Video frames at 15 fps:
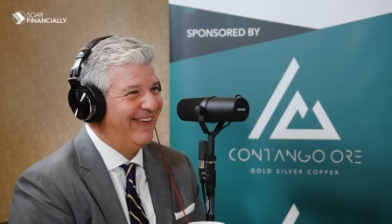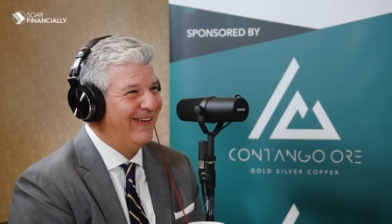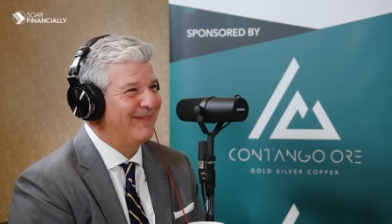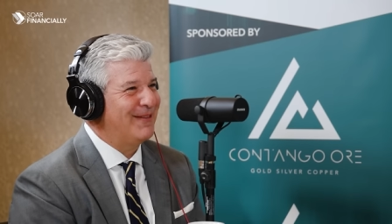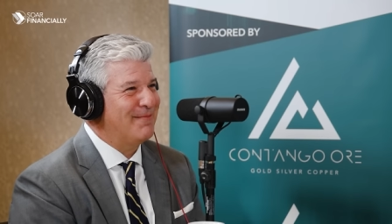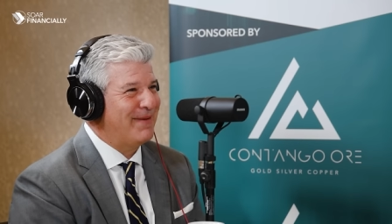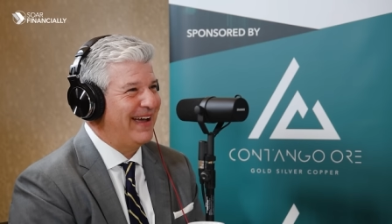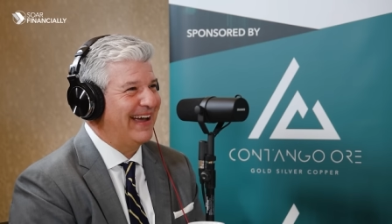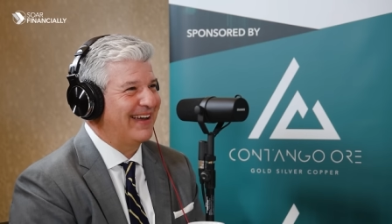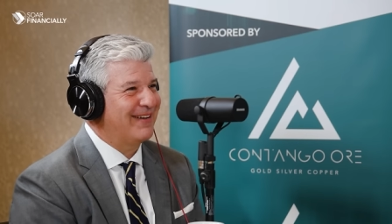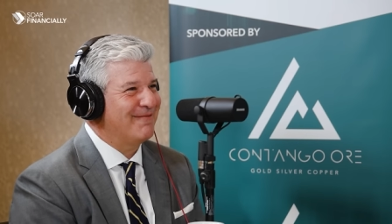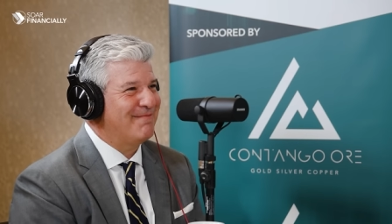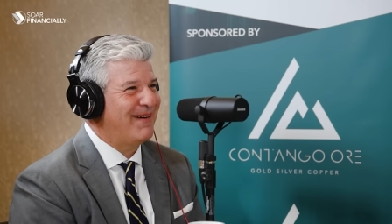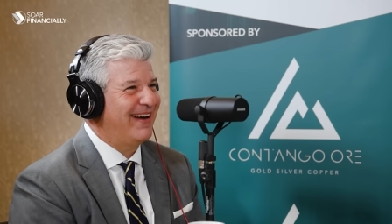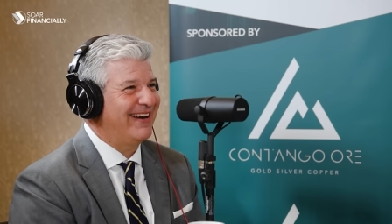off the back
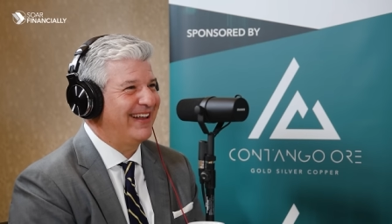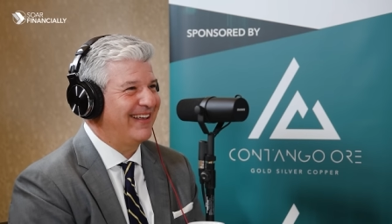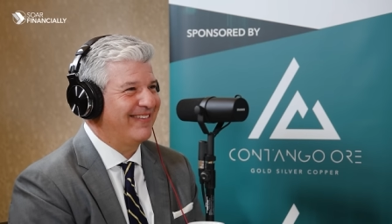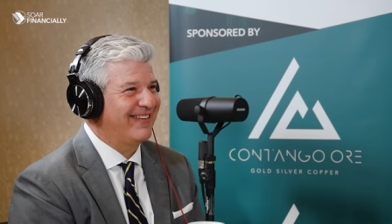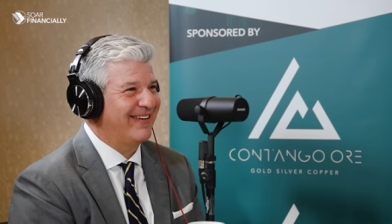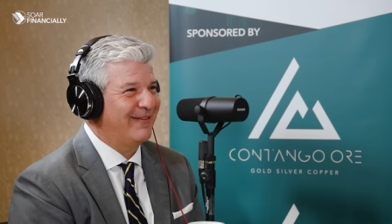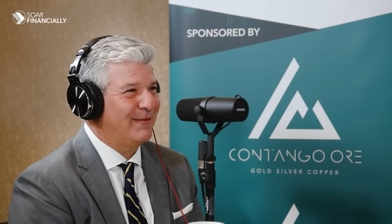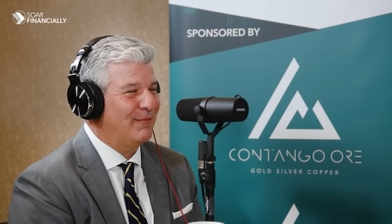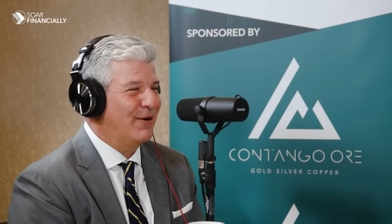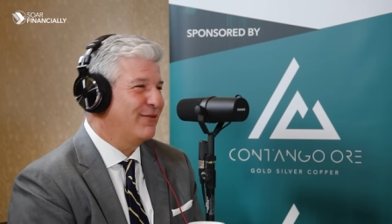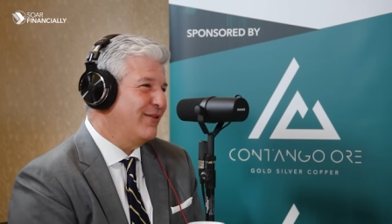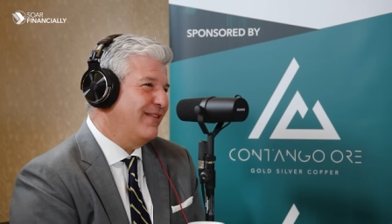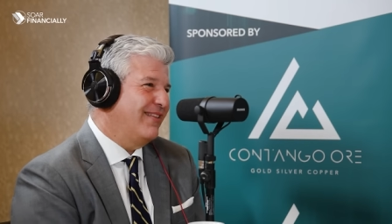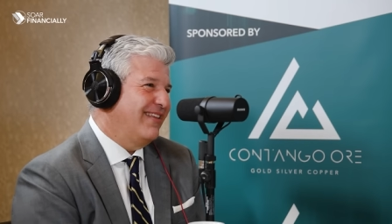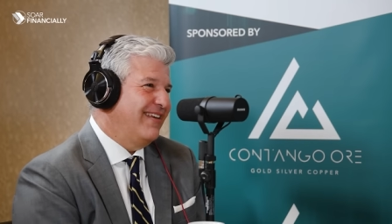of mining. So
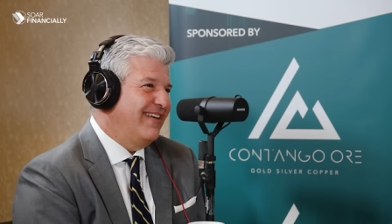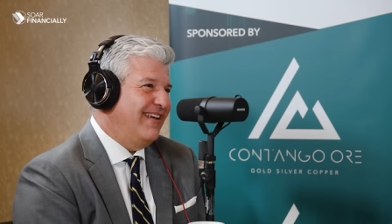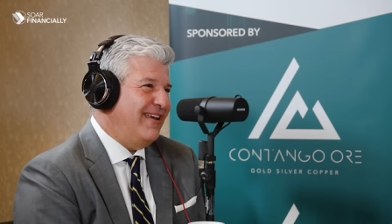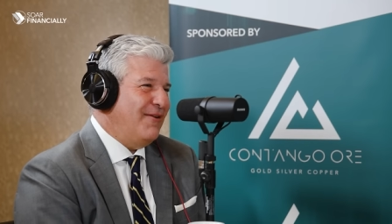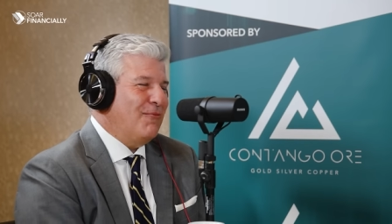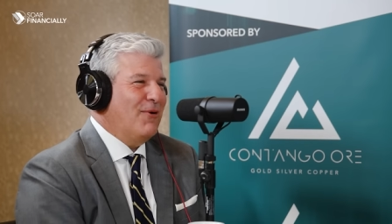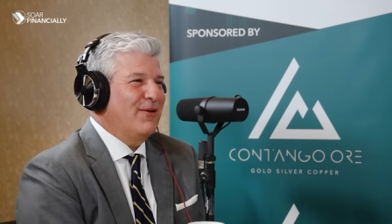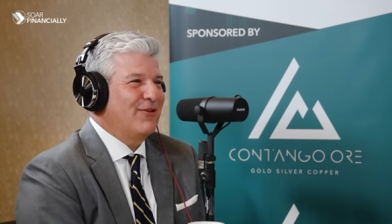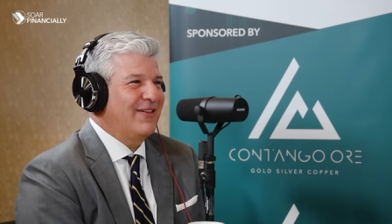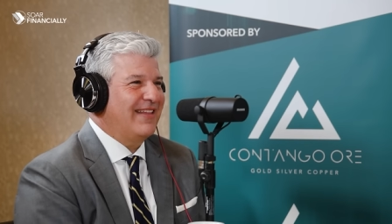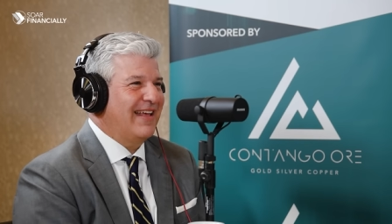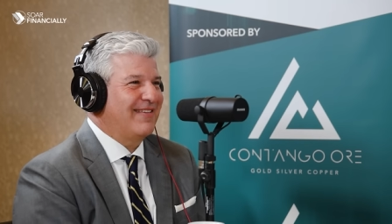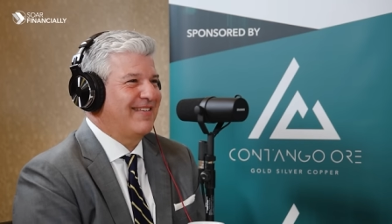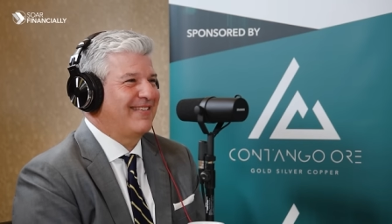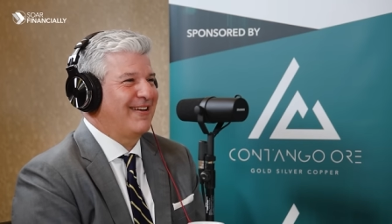it wasn't
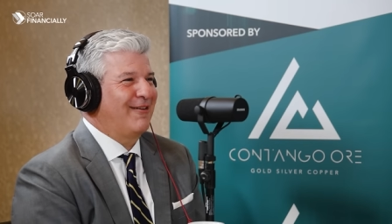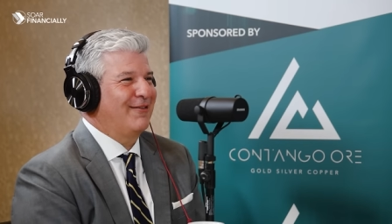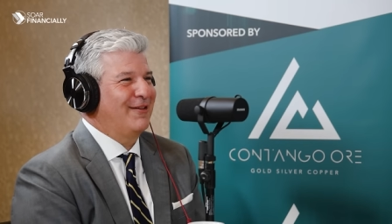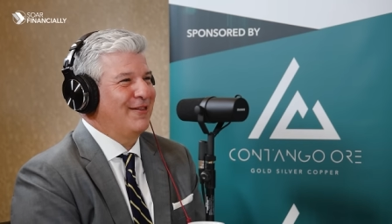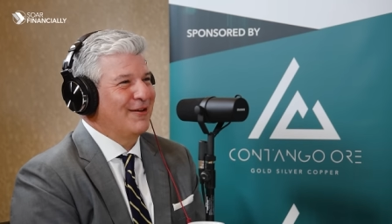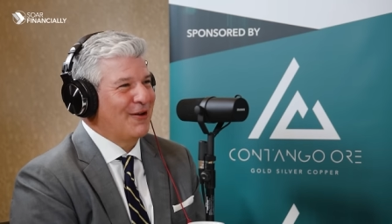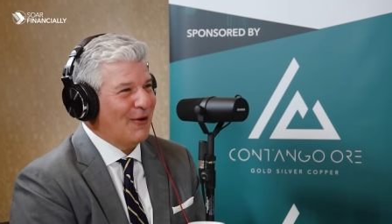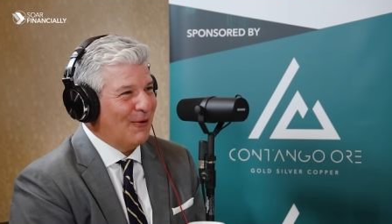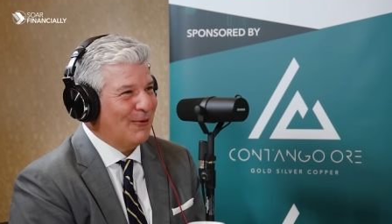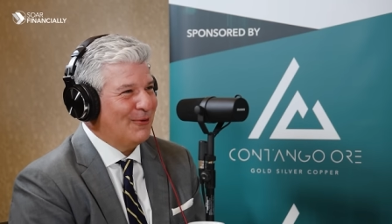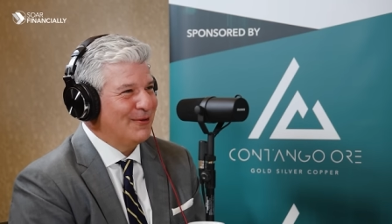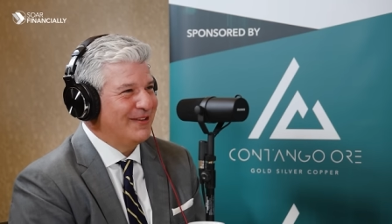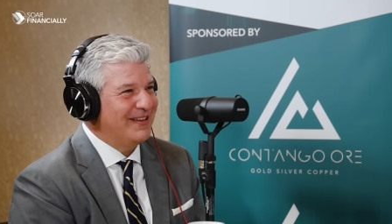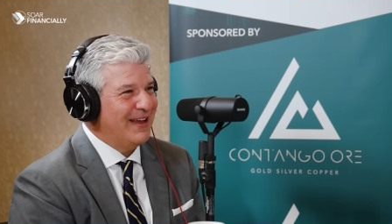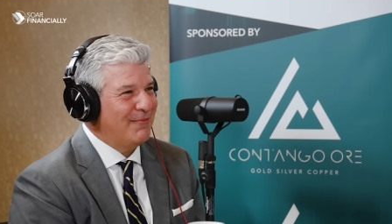necessarily the gold.